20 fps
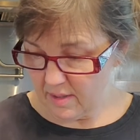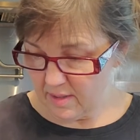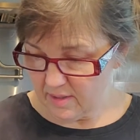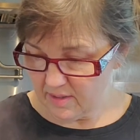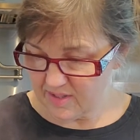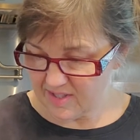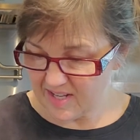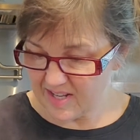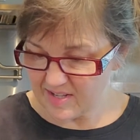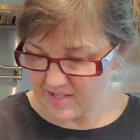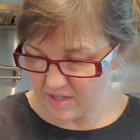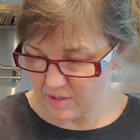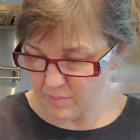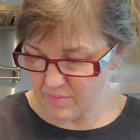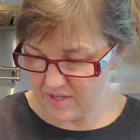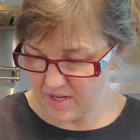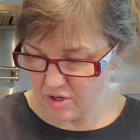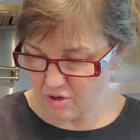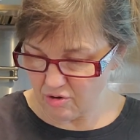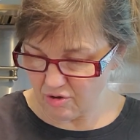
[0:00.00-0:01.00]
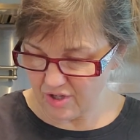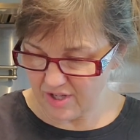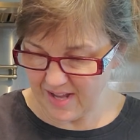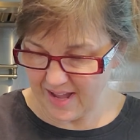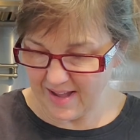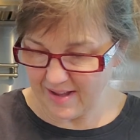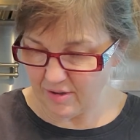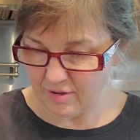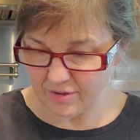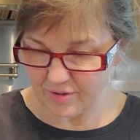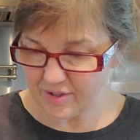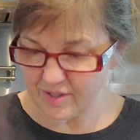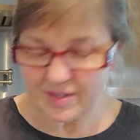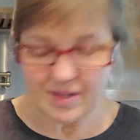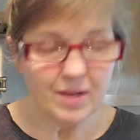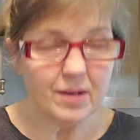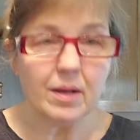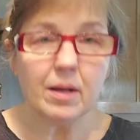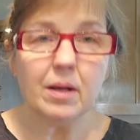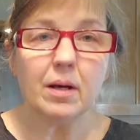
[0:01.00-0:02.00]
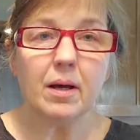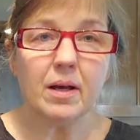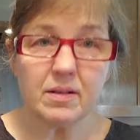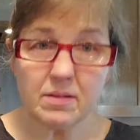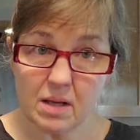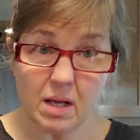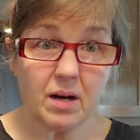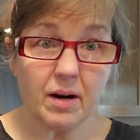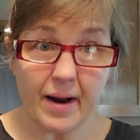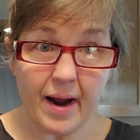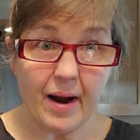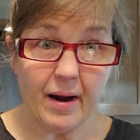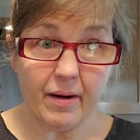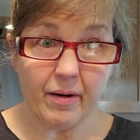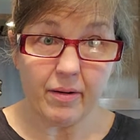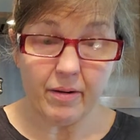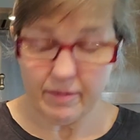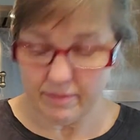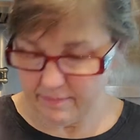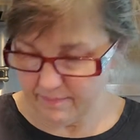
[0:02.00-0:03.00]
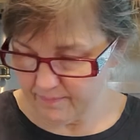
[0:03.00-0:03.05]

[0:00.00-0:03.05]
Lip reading: systems and your cells, is going to care.